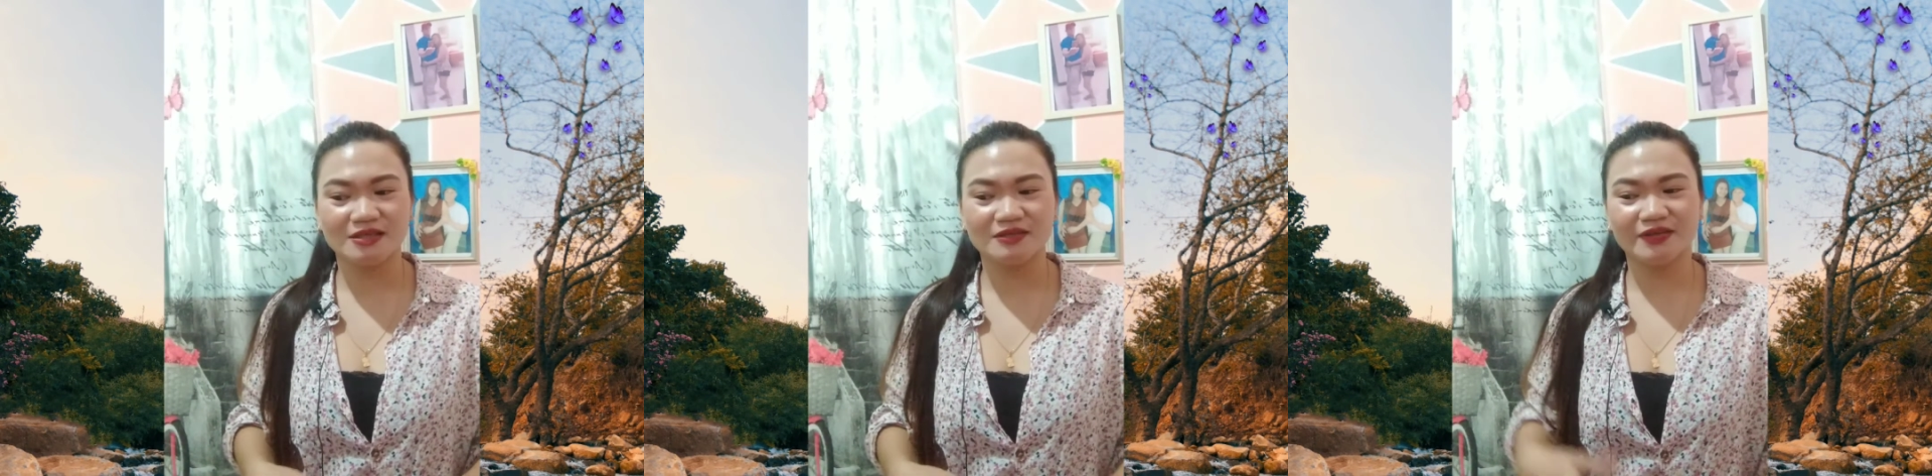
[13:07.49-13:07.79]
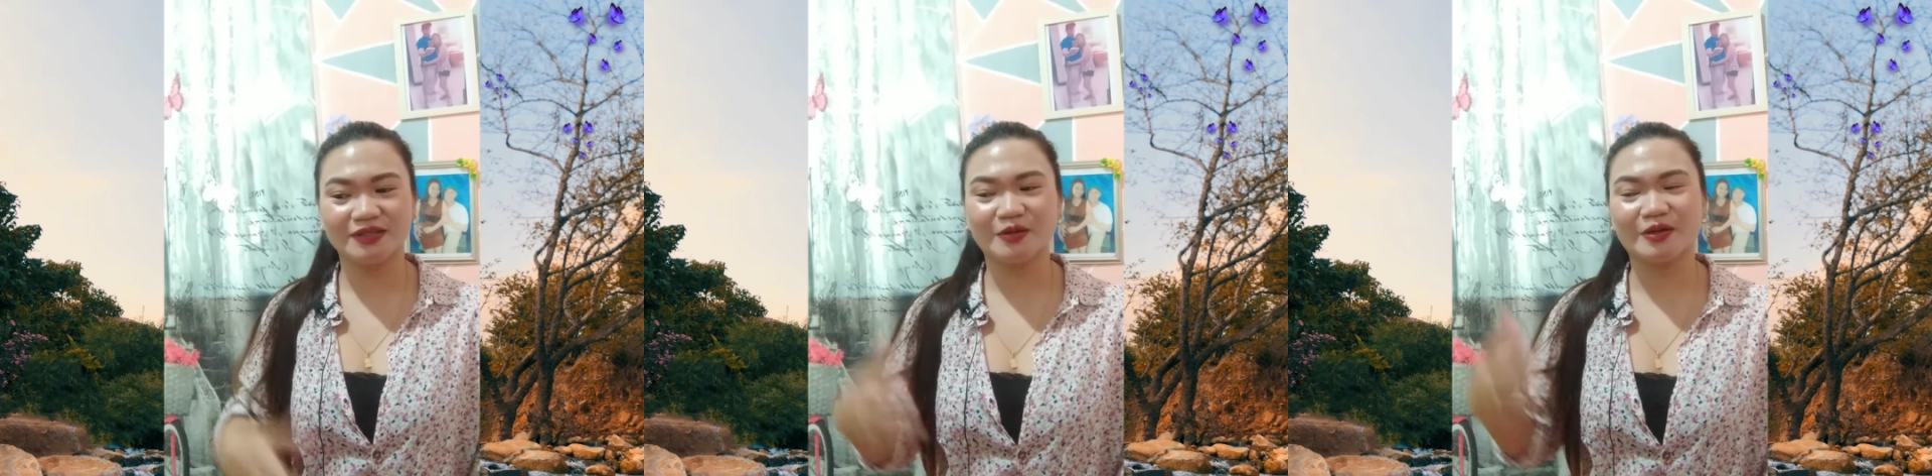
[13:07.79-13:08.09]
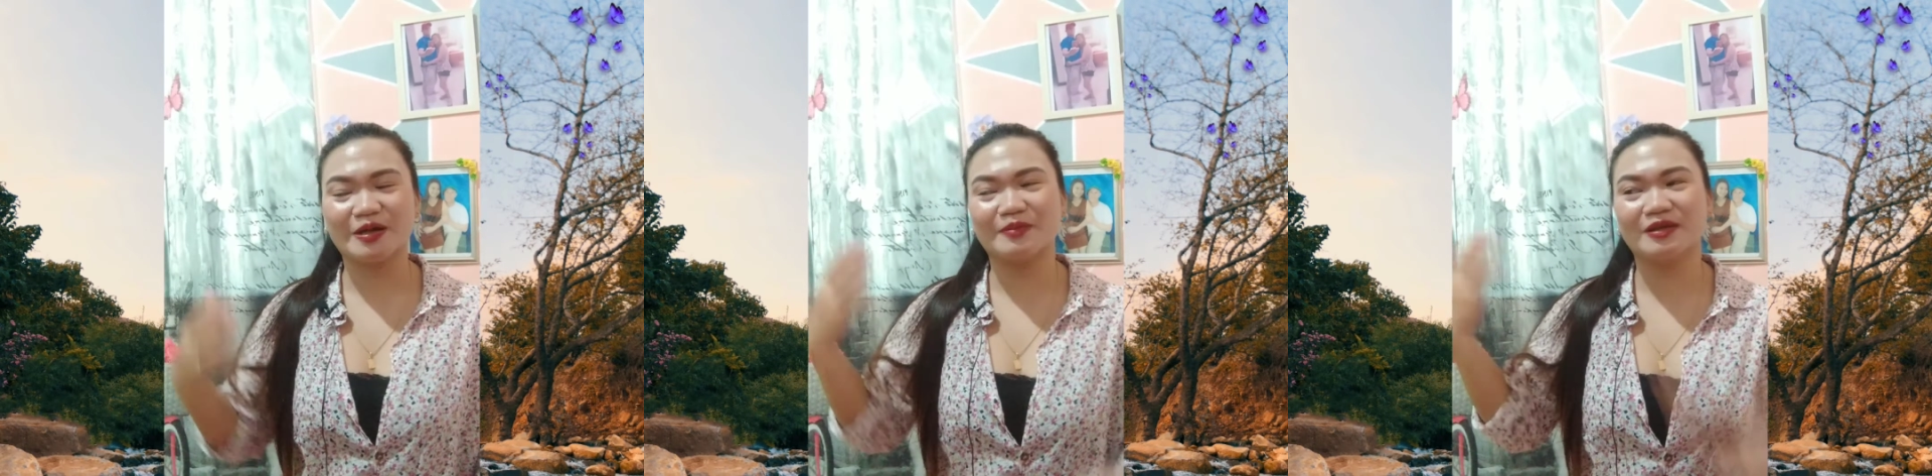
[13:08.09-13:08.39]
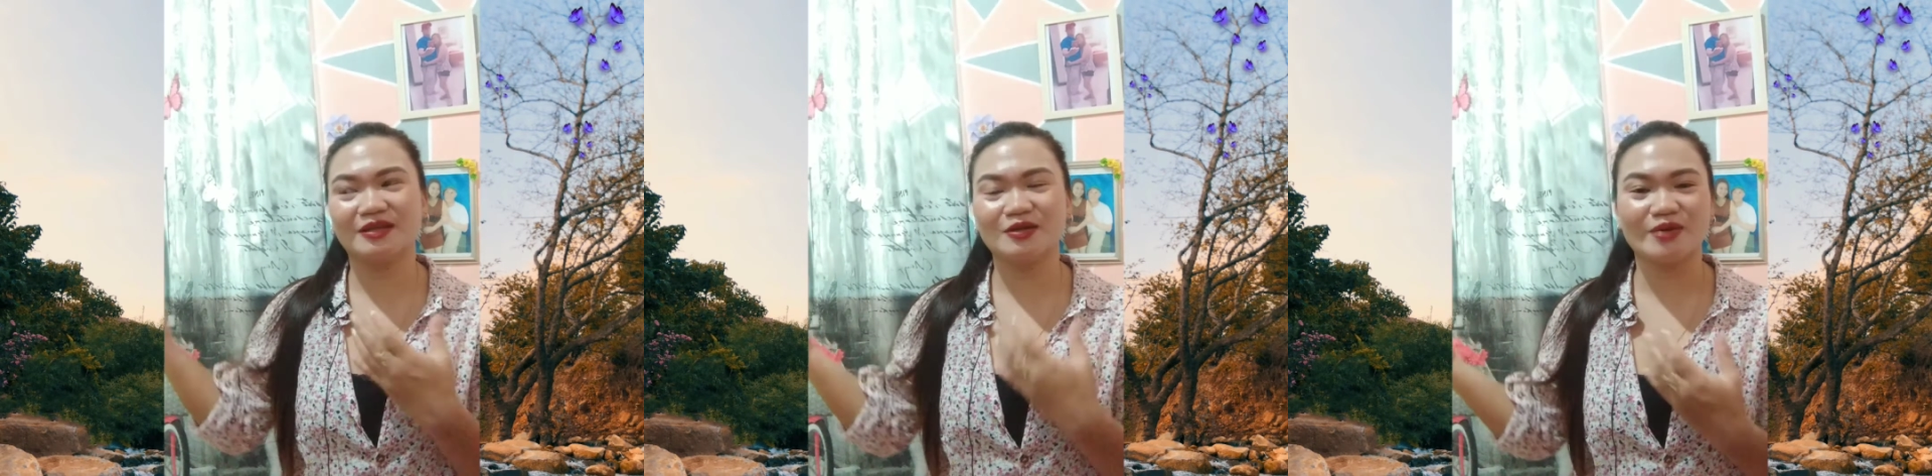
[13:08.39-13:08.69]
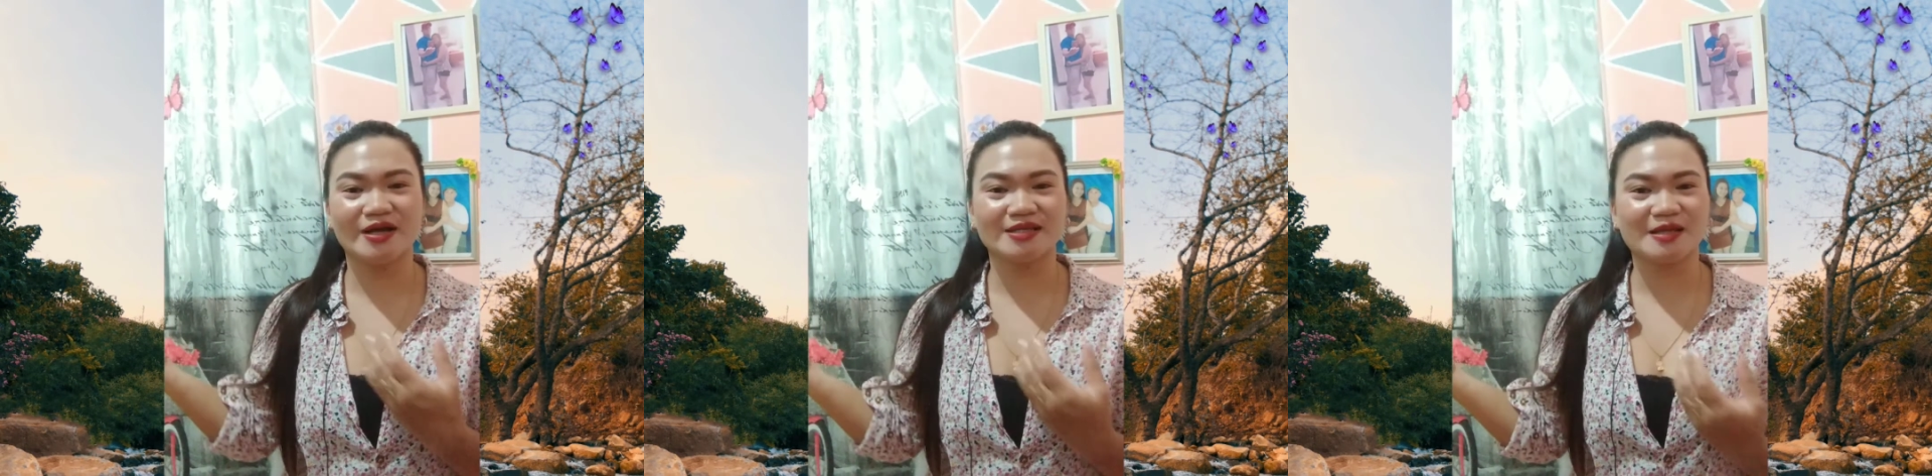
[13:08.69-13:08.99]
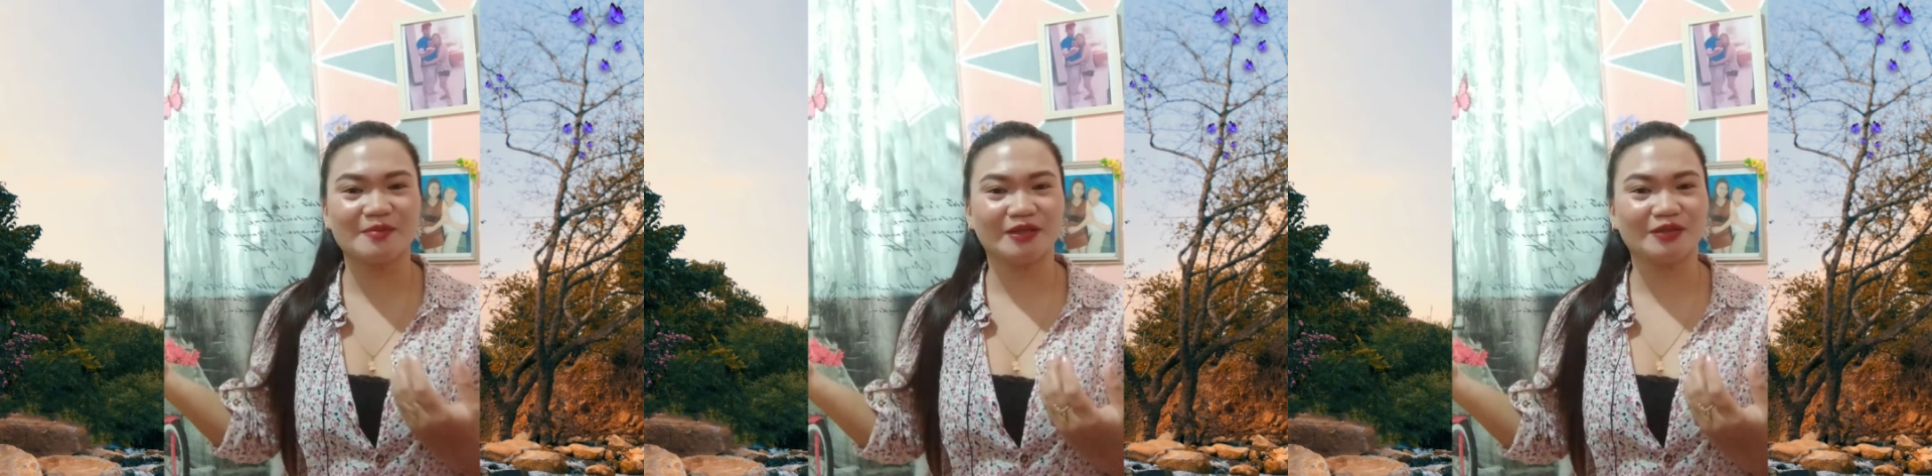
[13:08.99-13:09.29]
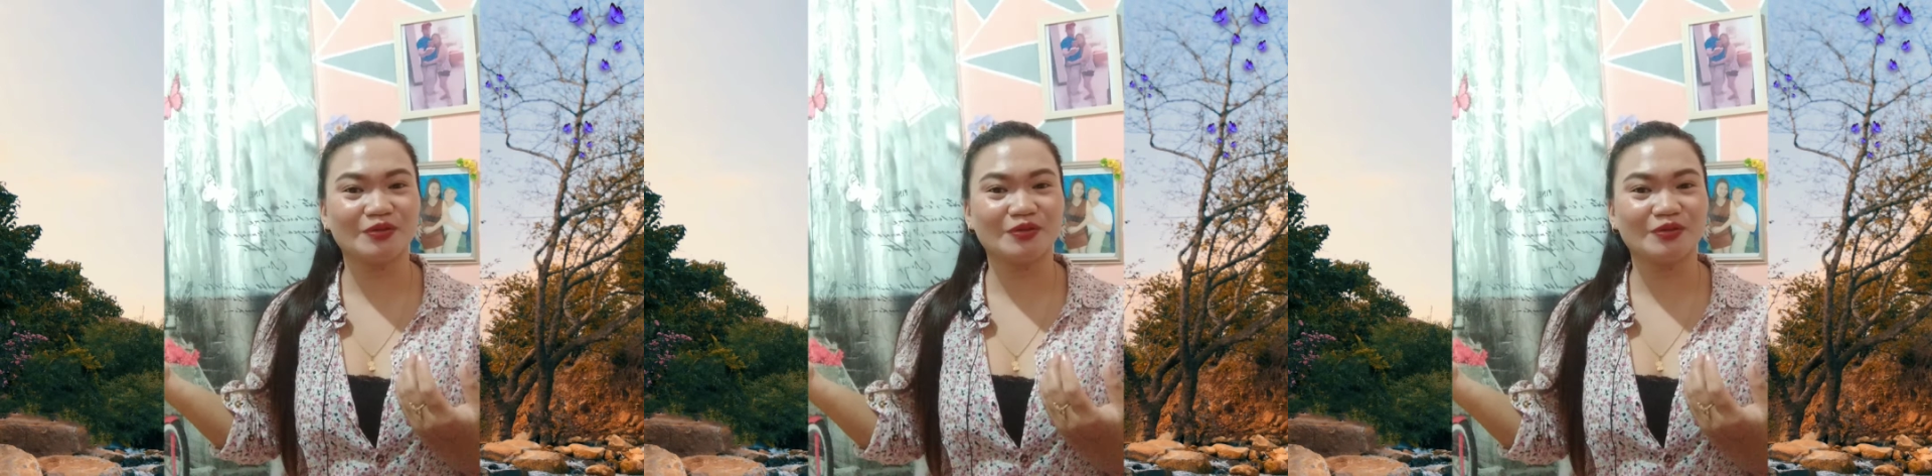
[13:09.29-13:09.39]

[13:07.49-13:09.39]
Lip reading: Even though I'm in the US, I'm not